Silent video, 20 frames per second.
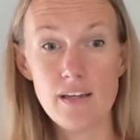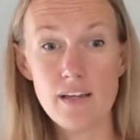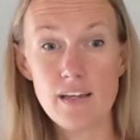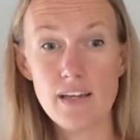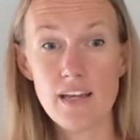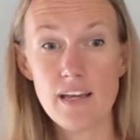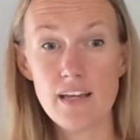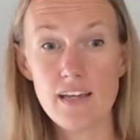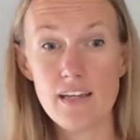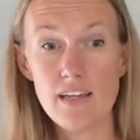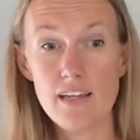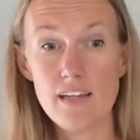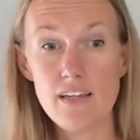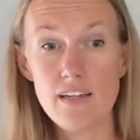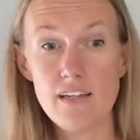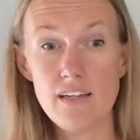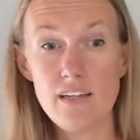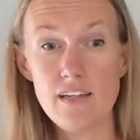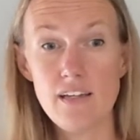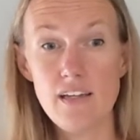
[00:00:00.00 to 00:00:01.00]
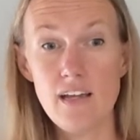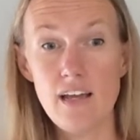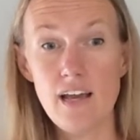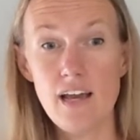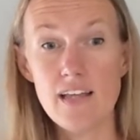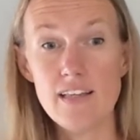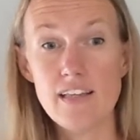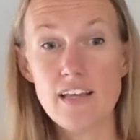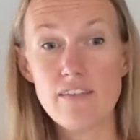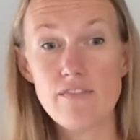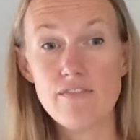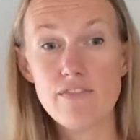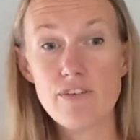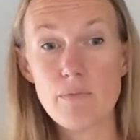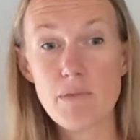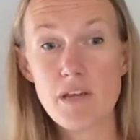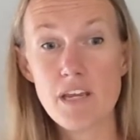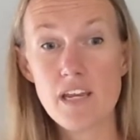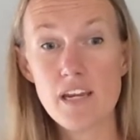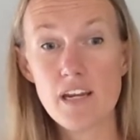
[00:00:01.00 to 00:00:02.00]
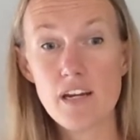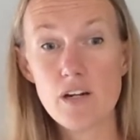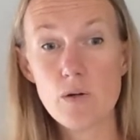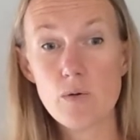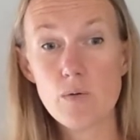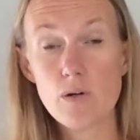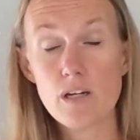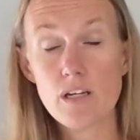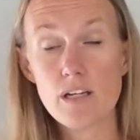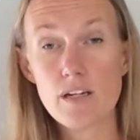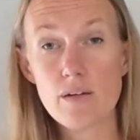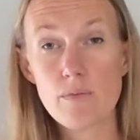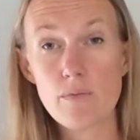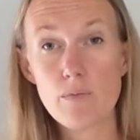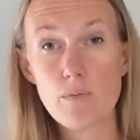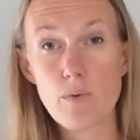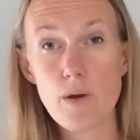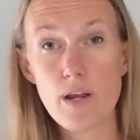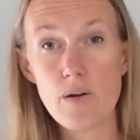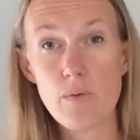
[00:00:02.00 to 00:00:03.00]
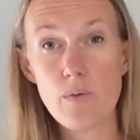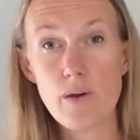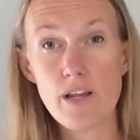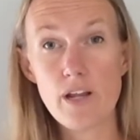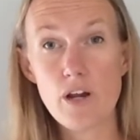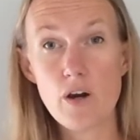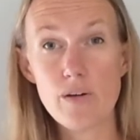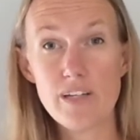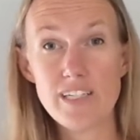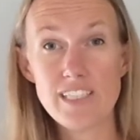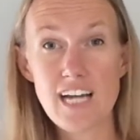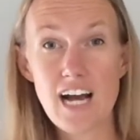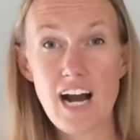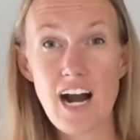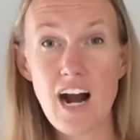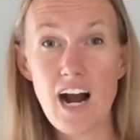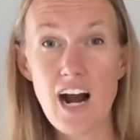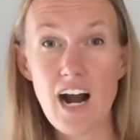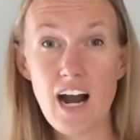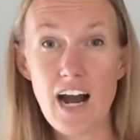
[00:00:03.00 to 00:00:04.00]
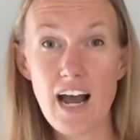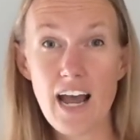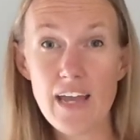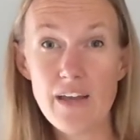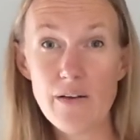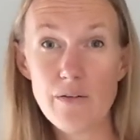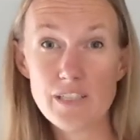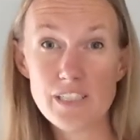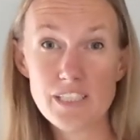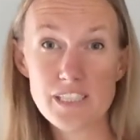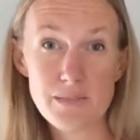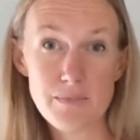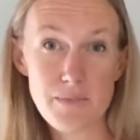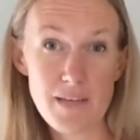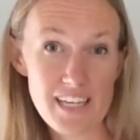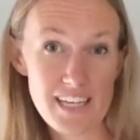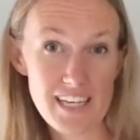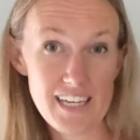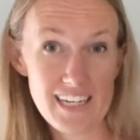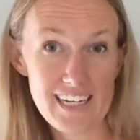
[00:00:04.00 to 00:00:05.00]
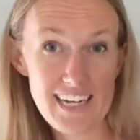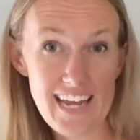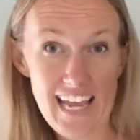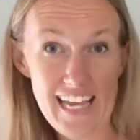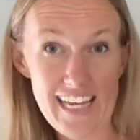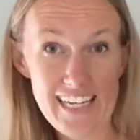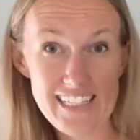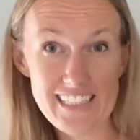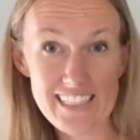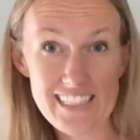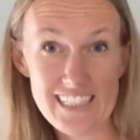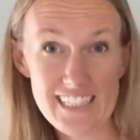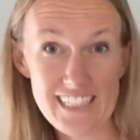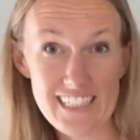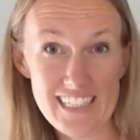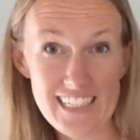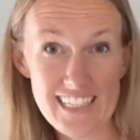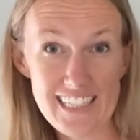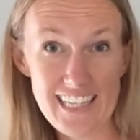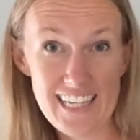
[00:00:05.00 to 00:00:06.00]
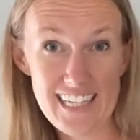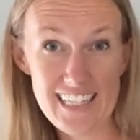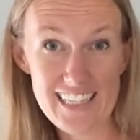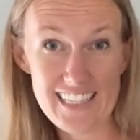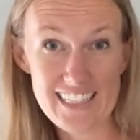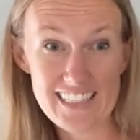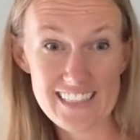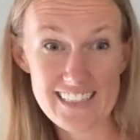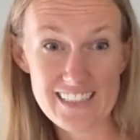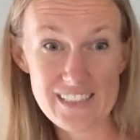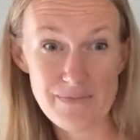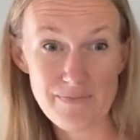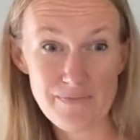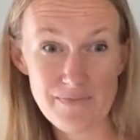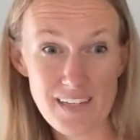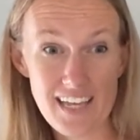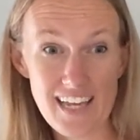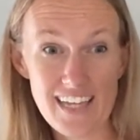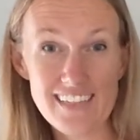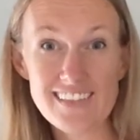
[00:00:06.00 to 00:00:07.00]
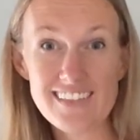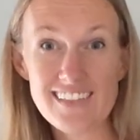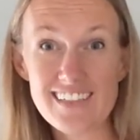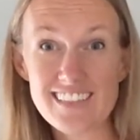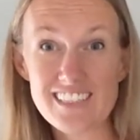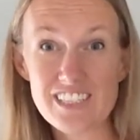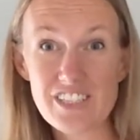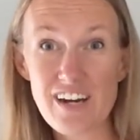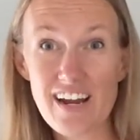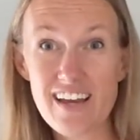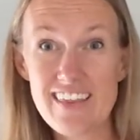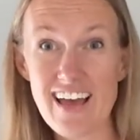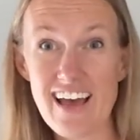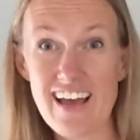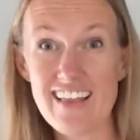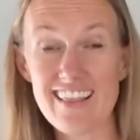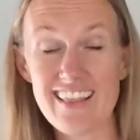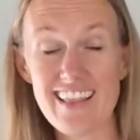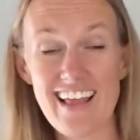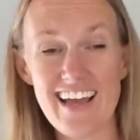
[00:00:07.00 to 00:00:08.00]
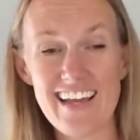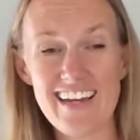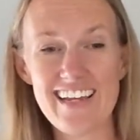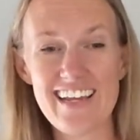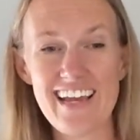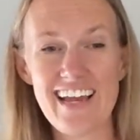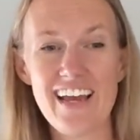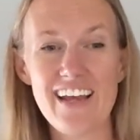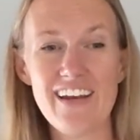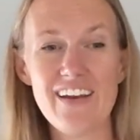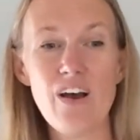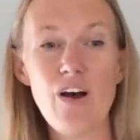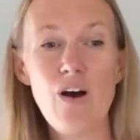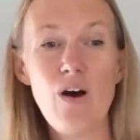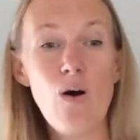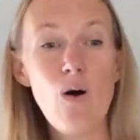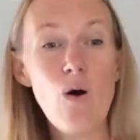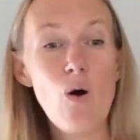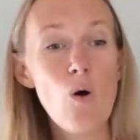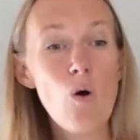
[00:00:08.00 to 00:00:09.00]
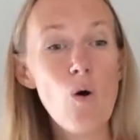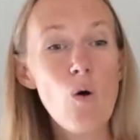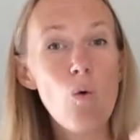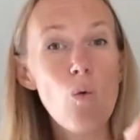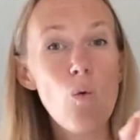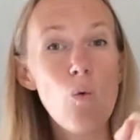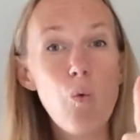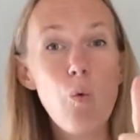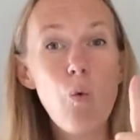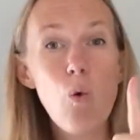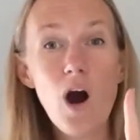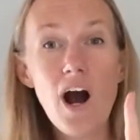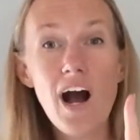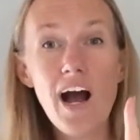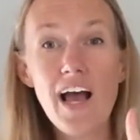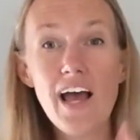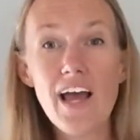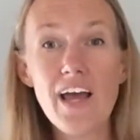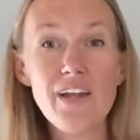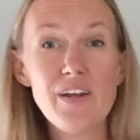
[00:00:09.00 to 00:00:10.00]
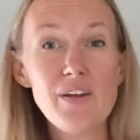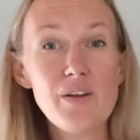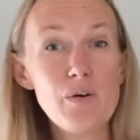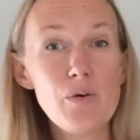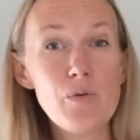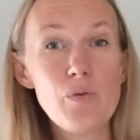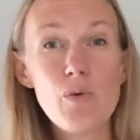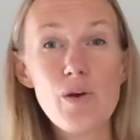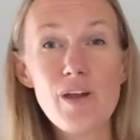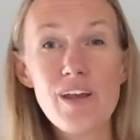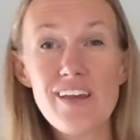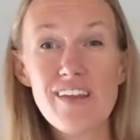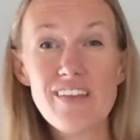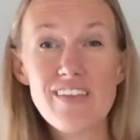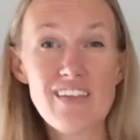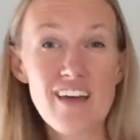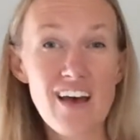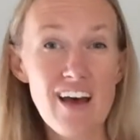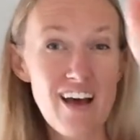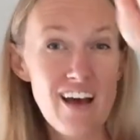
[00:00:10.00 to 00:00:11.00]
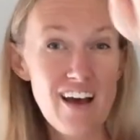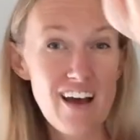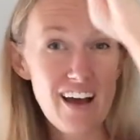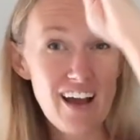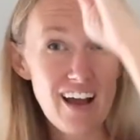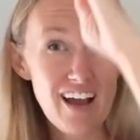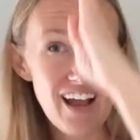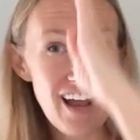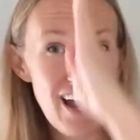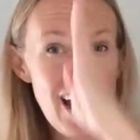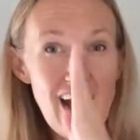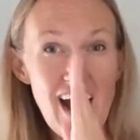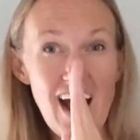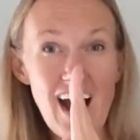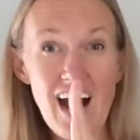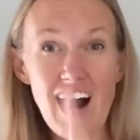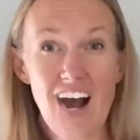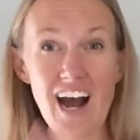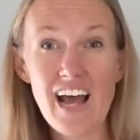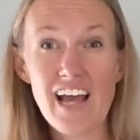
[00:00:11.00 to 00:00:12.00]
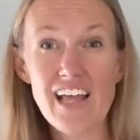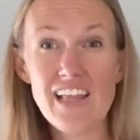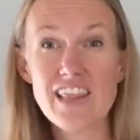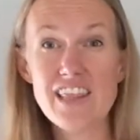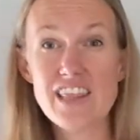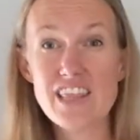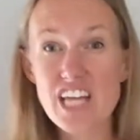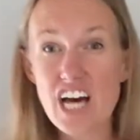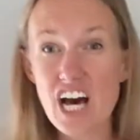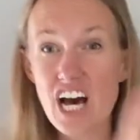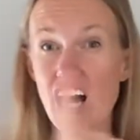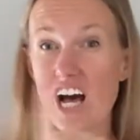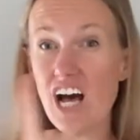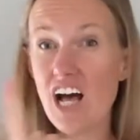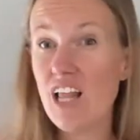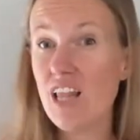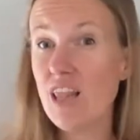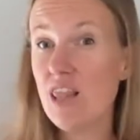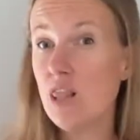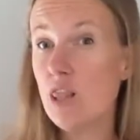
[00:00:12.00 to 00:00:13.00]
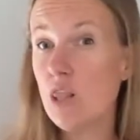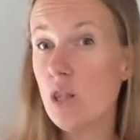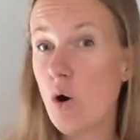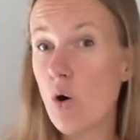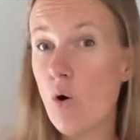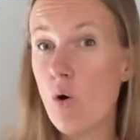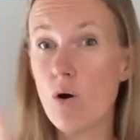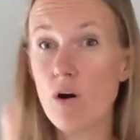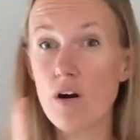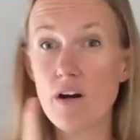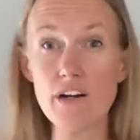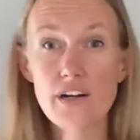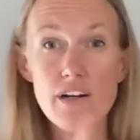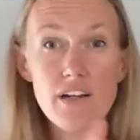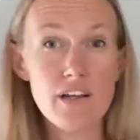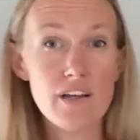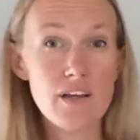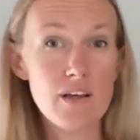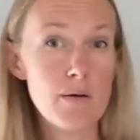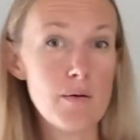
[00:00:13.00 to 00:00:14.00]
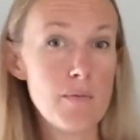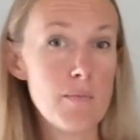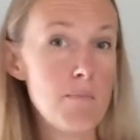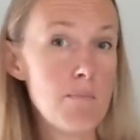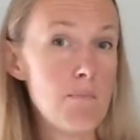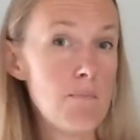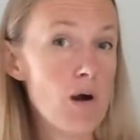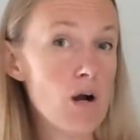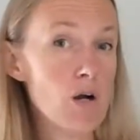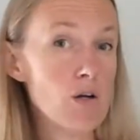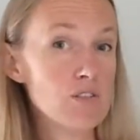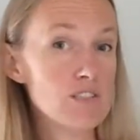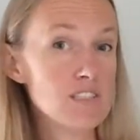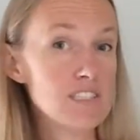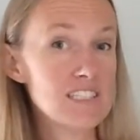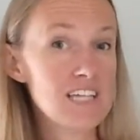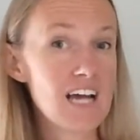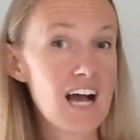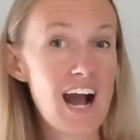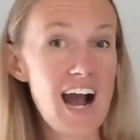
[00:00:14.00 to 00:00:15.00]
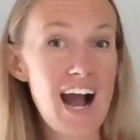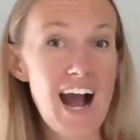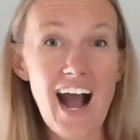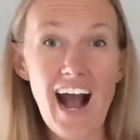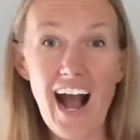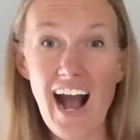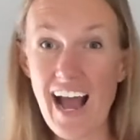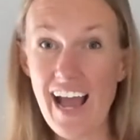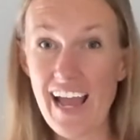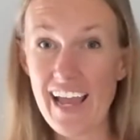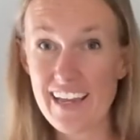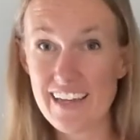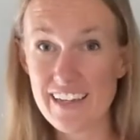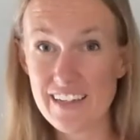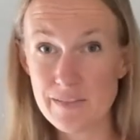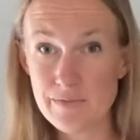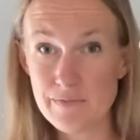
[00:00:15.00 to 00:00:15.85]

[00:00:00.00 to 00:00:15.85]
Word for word: Okay? And then from here, we're gonna right away go into high, which is making an H, like this. Okay, so let's try that line again one with God the Lord Most High.